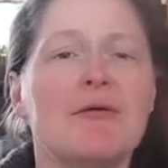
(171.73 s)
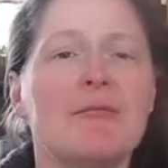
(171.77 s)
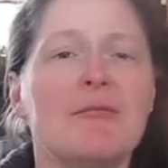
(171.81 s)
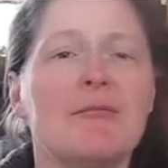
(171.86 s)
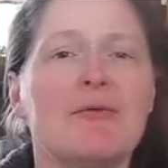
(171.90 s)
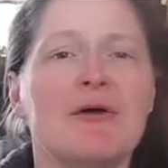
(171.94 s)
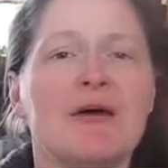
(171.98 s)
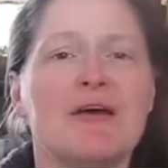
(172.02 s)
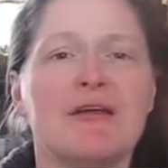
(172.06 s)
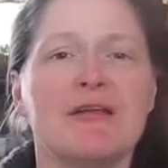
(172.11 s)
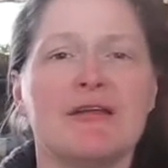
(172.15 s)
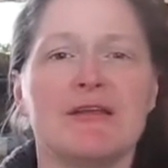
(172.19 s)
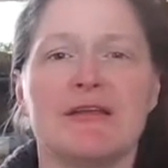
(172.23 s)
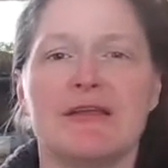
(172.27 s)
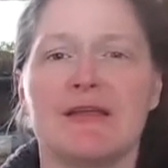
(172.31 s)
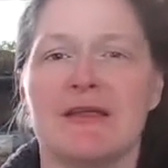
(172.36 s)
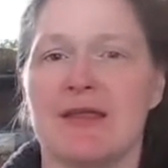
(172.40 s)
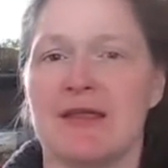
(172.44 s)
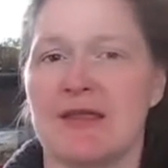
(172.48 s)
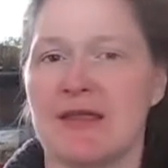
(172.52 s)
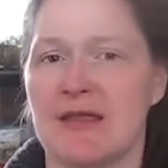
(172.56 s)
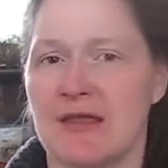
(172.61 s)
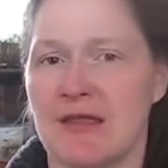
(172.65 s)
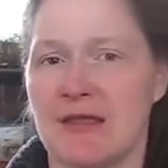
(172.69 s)
but
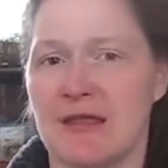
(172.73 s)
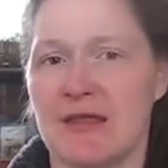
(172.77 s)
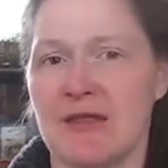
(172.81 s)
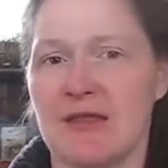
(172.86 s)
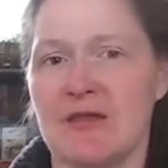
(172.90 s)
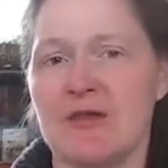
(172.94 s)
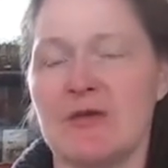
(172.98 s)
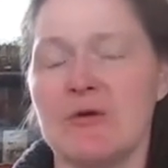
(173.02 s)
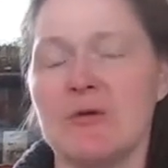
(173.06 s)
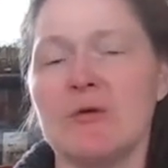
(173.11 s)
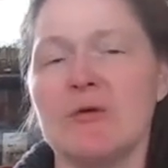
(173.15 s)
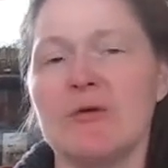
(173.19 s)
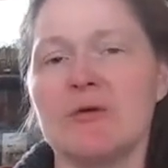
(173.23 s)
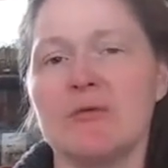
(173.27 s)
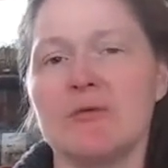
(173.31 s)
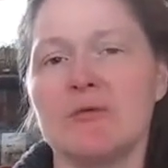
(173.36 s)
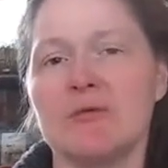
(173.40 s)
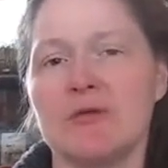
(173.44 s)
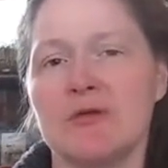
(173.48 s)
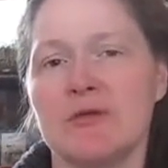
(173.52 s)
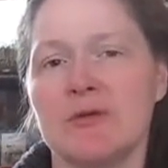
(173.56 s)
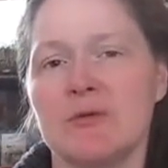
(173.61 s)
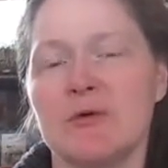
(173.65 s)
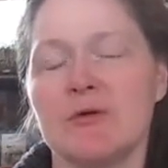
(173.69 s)
you will
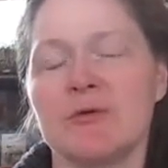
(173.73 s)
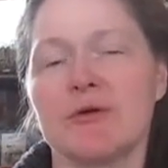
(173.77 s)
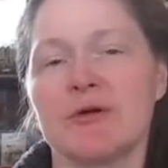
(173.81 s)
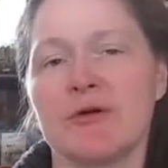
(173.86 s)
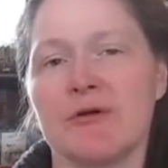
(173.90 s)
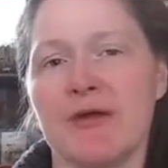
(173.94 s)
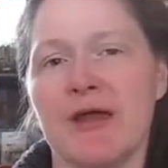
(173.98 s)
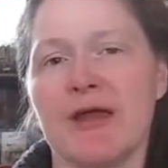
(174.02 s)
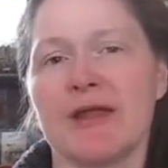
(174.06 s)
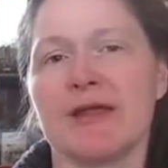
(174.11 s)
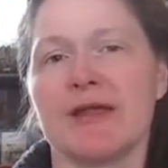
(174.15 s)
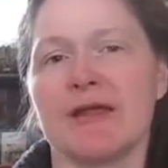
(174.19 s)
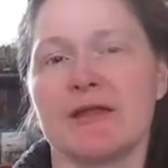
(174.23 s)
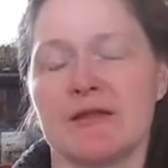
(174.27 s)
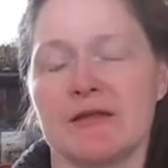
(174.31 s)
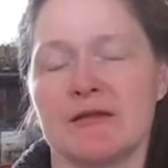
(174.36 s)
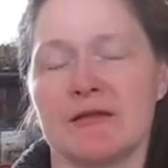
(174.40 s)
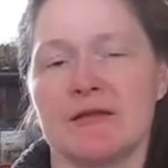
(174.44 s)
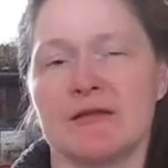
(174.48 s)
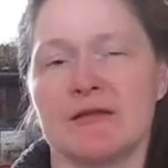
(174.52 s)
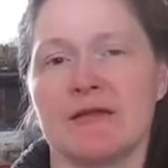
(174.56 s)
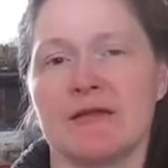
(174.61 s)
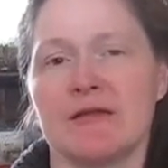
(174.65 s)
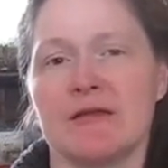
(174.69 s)
you will regret it
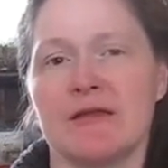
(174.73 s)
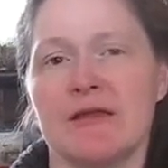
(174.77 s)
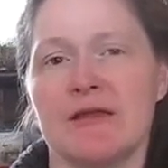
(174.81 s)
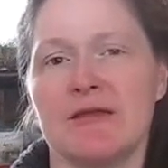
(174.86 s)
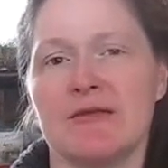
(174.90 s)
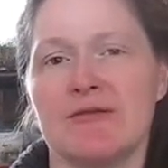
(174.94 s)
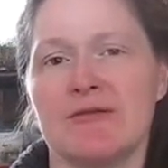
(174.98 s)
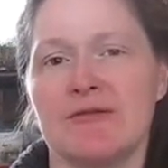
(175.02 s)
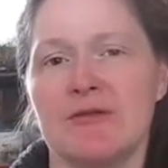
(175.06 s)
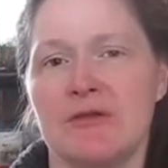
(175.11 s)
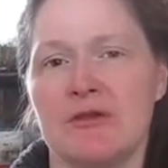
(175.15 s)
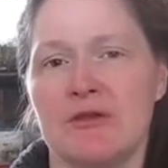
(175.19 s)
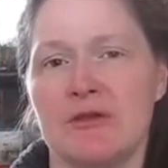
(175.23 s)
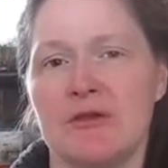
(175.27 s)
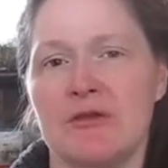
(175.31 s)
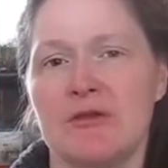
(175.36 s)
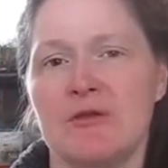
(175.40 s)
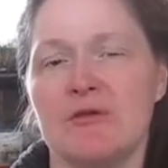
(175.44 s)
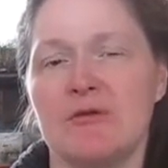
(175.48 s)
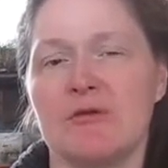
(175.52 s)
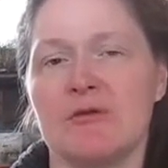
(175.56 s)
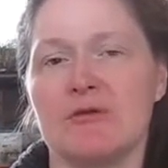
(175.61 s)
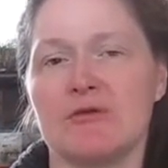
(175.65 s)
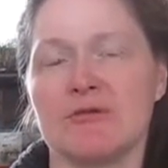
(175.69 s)
if
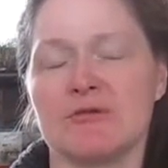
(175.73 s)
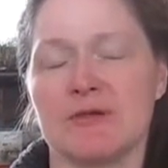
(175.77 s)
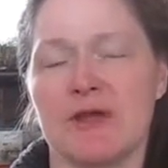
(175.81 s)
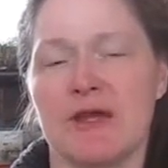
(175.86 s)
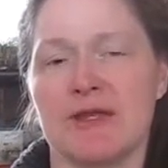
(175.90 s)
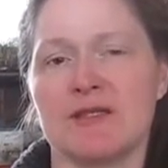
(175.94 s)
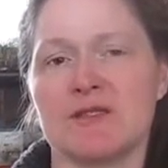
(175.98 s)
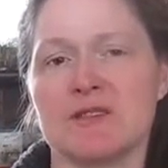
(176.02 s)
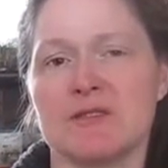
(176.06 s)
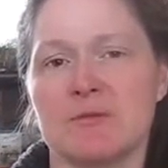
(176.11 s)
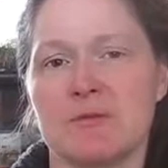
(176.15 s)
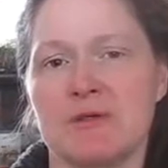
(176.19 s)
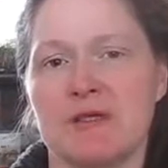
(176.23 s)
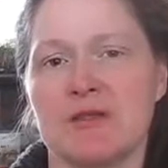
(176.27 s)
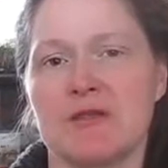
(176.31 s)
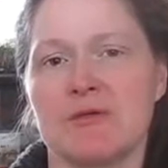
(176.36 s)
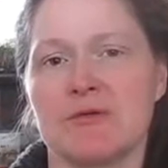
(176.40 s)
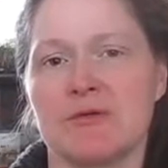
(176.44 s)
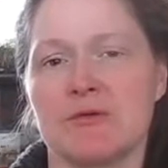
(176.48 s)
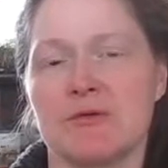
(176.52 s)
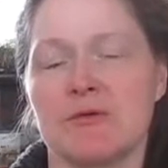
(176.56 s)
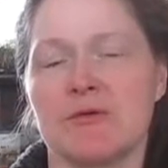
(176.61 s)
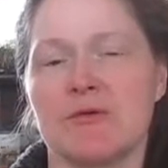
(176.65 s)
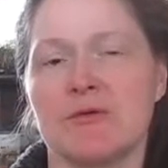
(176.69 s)
you try to speed
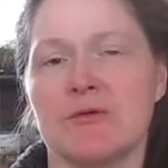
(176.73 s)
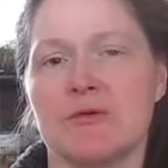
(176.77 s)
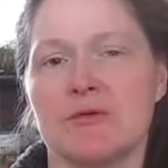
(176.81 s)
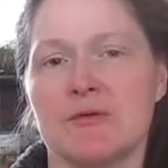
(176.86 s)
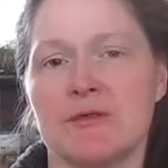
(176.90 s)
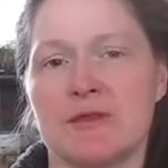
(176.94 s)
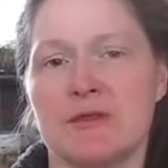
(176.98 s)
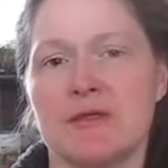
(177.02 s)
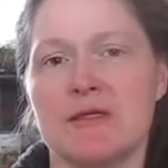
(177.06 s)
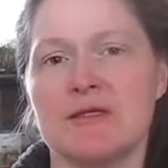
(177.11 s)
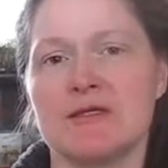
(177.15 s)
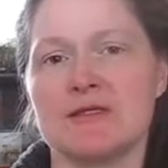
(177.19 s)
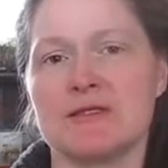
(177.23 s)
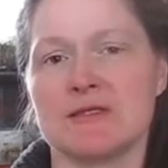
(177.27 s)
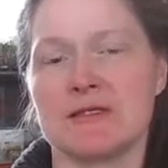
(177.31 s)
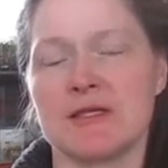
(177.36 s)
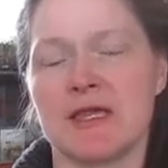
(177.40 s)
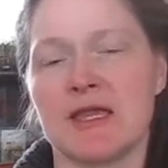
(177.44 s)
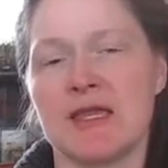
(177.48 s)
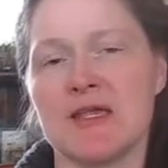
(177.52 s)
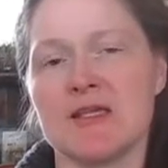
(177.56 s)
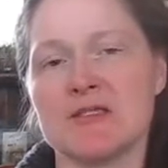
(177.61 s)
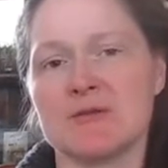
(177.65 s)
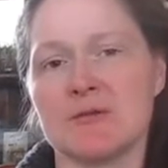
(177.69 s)
through these
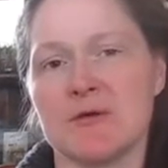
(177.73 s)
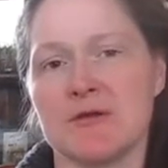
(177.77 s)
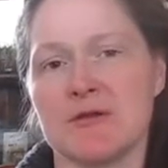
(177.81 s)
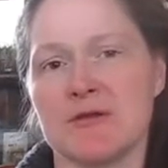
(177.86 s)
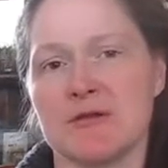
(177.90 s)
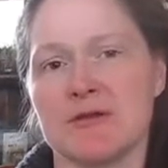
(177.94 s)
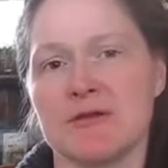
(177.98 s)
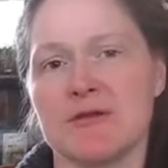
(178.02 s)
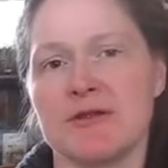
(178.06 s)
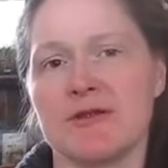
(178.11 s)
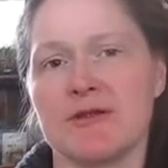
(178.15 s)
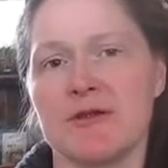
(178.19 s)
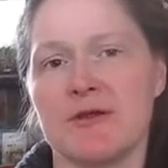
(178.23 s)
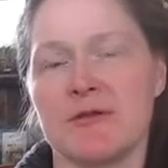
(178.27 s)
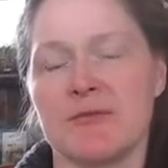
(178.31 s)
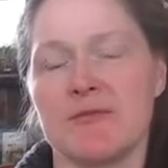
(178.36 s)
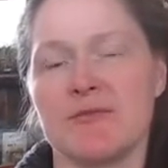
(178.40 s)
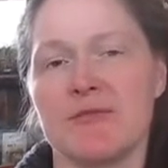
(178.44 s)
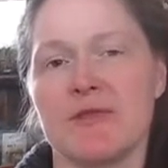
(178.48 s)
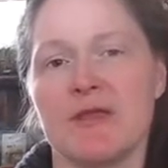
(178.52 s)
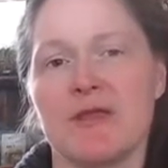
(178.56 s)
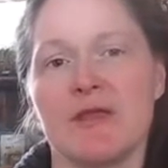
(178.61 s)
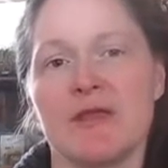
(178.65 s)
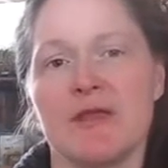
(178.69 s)
days while they're little
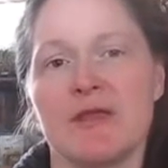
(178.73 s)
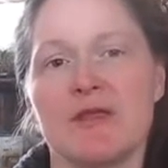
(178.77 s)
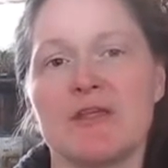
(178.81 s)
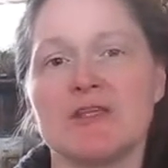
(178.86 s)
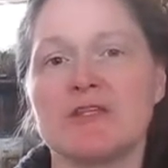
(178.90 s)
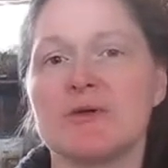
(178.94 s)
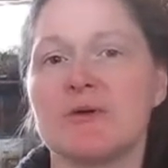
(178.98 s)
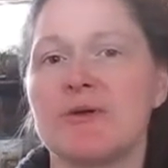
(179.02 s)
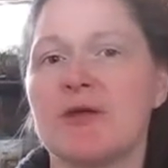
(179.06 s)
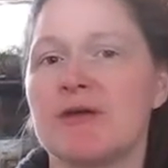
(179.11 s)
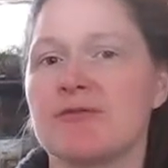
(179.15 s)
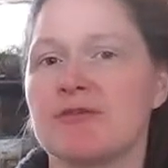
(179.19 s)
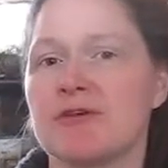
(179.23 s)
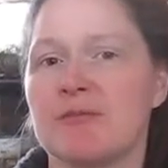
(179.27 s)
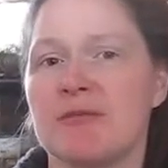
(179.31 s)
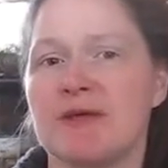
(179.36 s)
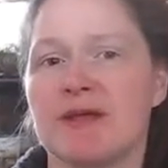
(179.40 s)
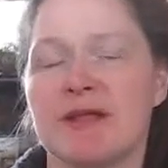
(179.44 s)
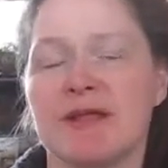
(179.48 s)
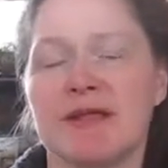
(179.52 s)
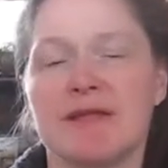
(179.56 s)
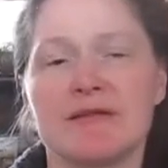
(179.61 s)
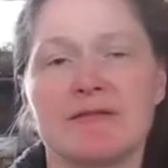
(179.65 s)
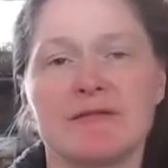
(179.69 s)
enjoy every
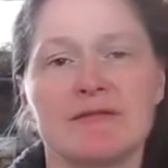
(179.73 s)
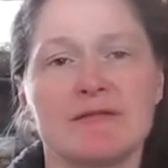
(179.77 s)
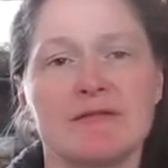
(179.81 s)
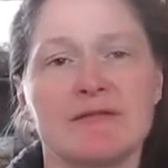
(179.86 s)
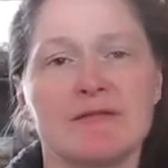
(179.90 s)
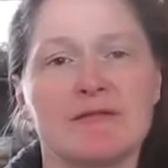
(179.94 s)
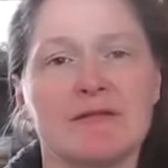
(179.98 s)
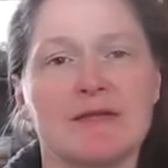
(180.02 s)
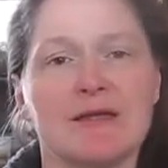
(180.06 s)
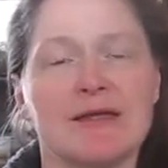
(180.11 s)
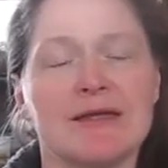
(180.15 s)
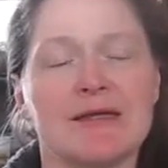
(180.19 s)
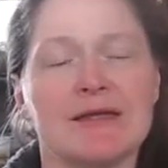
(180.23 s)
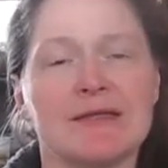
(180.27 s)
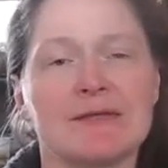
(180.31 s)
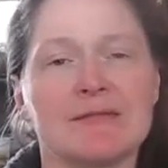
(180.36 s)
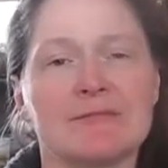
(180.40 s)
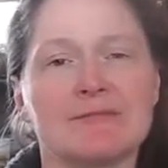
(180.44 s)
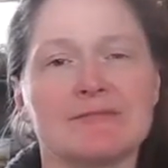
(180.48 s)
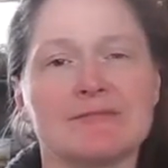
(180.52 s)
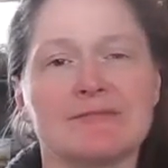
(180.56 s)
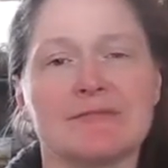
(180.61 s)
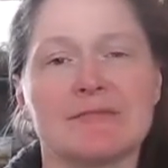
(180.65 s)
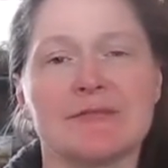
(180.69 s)
minute
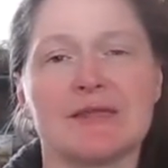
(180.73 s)
um,